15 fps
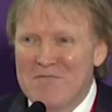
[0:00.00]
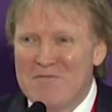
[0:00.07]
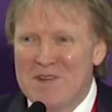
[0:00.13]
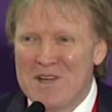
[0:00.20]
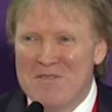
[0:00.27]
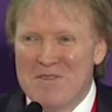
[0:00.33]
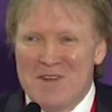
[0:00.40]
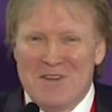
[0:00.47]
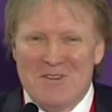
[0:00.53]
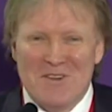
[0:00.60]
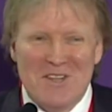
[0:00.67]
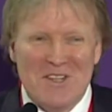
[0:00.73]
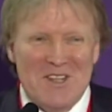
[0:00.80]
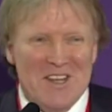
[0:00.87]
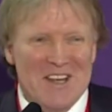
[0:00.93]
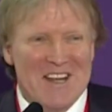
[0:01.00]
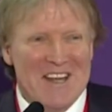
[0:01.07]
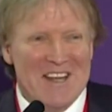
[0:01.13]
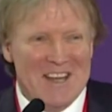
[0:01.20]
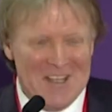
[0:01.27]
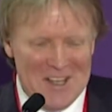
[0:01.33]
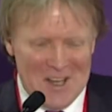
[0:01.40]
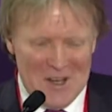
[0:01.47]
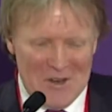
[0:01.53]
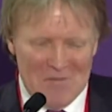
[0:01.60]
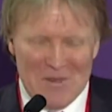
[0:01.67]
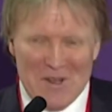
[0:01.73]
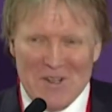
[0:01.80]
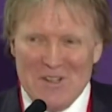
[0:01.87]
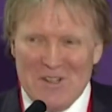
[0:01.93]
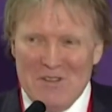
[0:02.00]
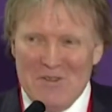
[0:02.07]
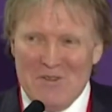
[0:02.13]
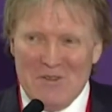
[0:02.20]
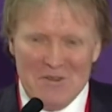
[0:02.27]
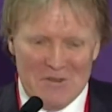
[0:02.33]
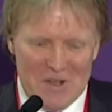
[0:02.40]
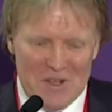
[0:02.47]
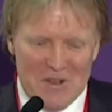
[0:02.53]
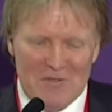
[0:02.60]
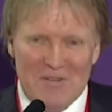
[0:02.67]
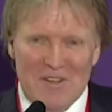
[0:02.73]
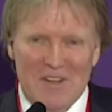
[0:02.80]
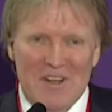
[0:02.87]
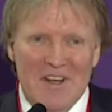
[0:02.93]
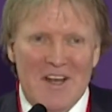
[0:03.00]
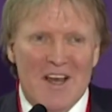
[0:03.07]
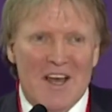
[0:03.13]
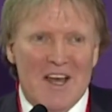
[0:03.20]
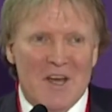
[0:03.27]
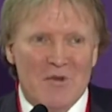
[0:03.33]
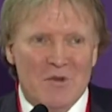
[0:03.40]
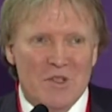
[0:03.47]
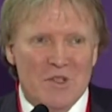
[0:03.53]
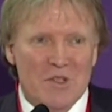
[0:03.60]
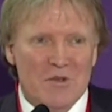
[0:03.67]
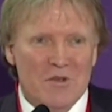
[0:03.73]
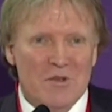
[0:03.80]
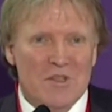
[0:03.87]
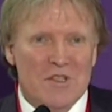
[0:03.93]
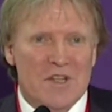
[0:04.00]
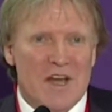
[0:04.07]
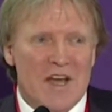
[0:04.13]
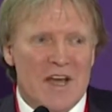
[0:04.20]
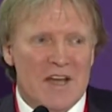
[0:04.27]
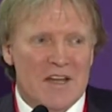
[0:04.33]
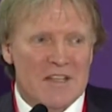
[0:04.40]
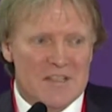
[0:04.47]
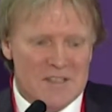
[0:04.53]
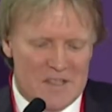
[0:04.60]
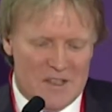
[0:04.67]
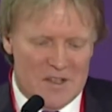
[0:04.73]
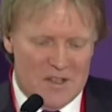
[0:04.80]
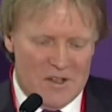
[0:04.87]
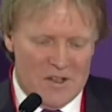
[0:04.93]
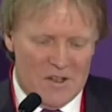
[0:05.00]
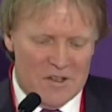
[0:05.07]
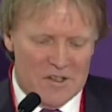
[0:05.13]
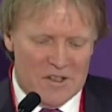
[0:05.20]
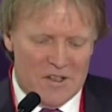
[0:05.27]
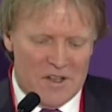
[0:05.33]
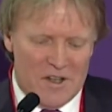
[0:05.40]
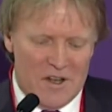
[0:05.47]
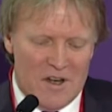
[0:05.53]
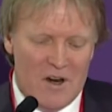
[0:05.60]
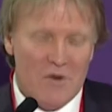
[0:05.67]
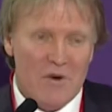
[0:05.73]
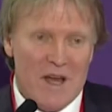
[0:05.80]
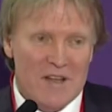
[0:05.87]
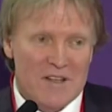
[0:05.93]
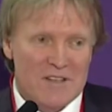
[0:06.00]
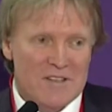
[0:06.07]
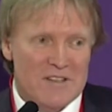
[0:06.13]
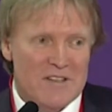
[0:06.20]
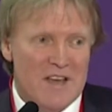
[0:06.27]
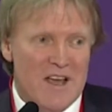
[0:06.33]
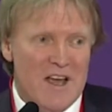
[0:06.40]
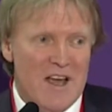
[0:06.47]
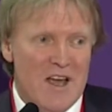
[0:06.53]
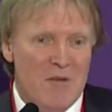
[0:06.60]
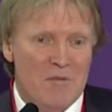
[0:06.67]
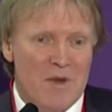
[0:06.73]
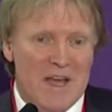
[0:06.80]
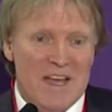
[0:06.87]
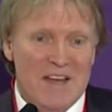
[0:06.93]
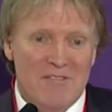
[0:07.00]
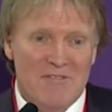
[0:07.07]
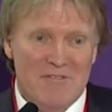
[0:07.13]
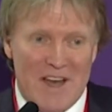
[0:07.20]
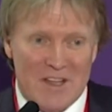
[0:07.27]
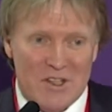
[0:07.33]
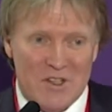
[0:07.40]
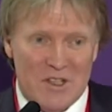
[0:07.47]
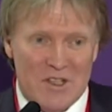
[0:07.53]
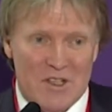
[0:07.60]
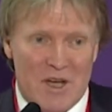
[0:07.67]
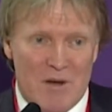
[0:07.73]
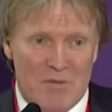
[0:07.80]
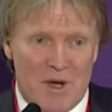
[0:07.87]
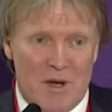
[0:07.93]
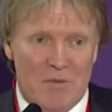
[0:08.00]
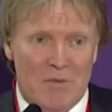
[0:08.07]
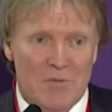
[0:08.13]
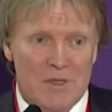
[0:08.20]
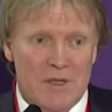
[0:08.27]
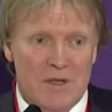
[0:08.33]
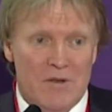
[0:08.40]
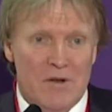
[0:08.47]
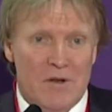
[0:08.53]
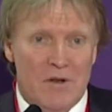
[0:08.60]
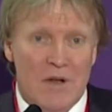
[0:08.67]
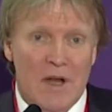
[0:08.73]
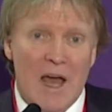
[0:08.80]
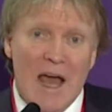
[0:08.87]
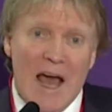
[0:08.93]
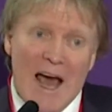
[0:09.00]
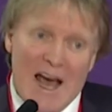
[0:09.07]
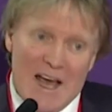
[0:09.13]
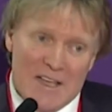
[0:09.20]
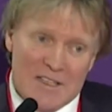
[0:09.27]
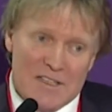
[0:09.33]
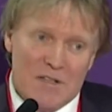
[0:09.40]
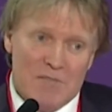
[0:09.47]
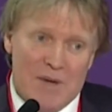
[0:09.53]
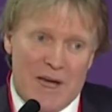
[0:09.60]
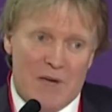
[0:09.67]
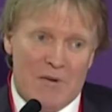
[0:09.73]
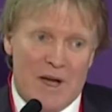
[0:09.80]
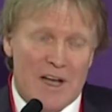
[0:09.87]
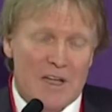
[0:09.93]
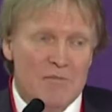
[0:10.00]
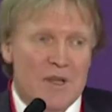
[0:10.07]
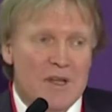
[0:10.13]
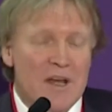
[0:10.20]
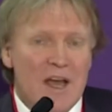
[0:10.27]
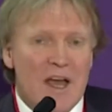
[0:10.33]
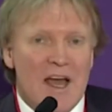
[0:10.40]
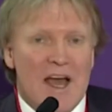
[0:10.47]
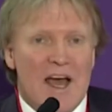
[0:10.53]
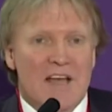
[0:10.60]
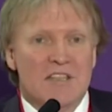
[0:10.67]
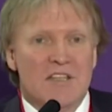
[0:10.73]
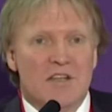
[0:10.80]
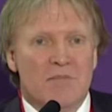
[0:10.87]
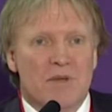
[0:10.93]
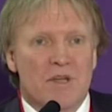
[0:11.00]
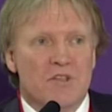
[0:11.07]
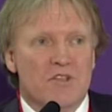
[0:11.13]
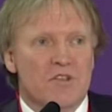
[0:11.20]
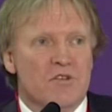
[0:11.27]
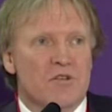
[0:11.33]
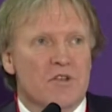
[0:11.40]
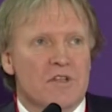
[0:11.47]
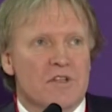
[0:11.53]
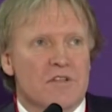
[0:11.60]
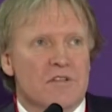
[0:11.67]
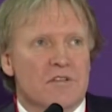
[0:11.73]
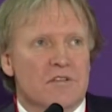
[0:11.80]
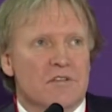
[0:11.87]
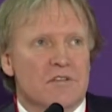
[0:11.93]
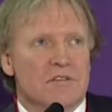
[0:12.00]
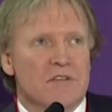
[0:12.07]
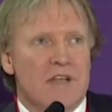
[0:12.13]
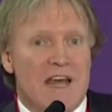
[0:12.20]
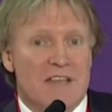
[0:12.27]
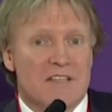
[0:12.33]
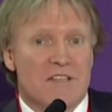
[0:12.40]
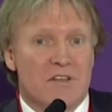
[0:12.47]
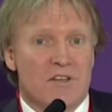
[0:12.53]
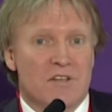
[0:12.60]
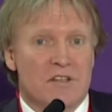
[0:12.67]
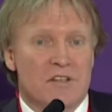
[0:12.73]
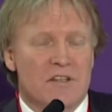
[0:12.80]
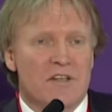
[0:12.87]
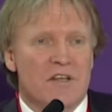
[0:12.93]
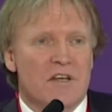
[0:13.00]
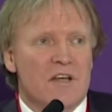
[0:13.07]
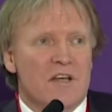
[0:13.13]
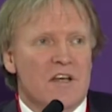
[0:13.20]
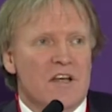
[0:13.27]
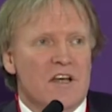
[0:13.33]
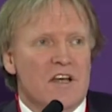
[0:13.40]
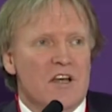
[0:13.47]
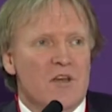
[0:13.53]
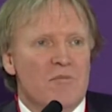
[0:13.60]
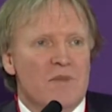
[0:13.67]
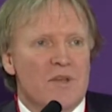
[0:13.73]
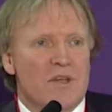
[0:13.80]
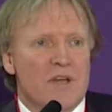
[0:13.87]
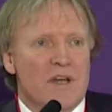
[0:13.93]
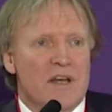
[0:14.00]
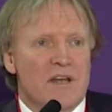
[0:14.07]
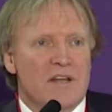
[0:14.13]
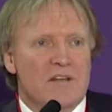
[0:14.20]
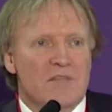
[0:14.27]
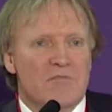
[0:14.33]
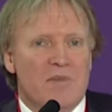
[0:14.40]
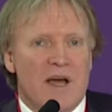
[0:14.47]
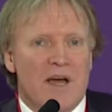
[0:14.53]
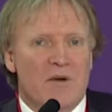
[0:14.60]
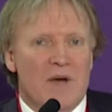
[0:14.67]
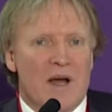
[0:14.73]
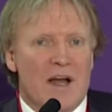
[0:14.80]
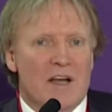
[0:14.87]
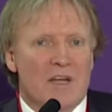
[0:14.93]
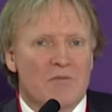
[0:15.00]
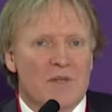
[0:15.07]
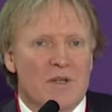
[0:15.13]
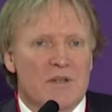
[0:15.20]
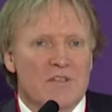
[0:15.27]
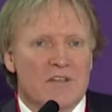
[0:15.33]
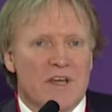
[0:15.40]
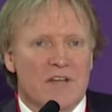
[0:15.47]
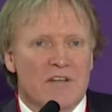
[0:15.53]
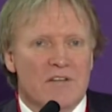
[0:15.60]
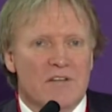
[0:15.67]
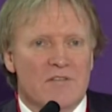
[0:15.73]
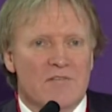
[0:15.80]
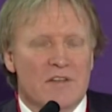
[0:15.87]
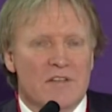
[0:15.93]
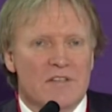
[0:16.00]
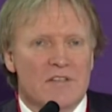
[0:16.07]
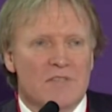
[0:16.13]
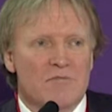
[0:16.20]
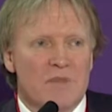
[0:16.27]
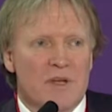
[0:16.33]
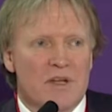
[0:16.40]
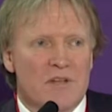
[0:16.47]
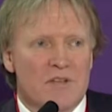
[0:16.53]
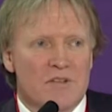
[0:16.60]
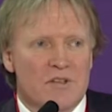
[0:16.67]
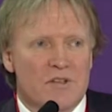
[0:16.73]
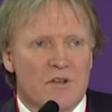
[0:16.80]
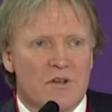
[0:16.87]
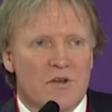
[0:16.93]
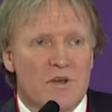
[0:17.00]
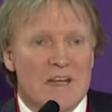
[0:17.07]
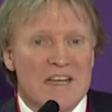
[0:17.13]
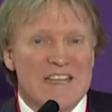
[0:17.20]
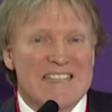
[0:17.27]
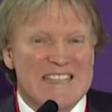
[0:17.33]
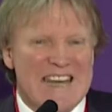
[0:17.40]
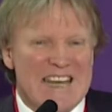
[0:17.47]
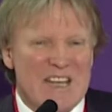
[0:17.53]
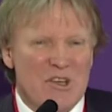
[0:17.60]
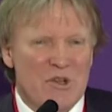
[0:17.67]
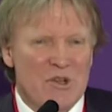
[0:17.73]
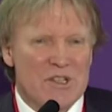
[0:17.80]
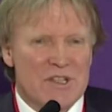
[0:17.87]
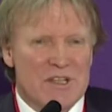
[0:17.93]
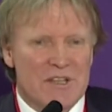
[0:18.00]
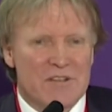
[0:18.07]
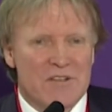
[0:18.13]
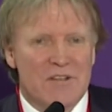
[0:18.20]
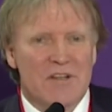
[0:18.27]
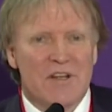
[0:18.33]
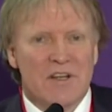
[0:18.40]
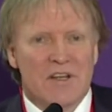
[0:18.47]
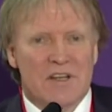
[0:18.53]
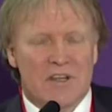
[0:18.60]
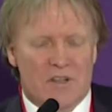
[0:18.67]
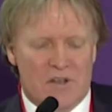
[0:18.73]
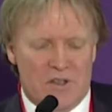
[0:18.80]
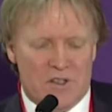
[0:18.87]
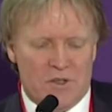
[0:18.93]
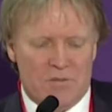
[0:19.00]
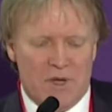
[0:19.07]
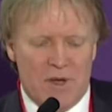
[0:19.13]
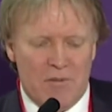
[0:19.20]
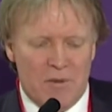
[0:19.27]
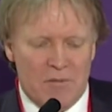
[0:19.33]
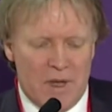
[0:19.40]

blaming Russia, Elena, but Riofil. it was used and it caused horrendous um, infection type problems later on, as did Bio-Alcamid. I seen a patient only last Sunday um, that had Bio-Alcamid injected in their face many years ago. Ten years later, it caused a problem,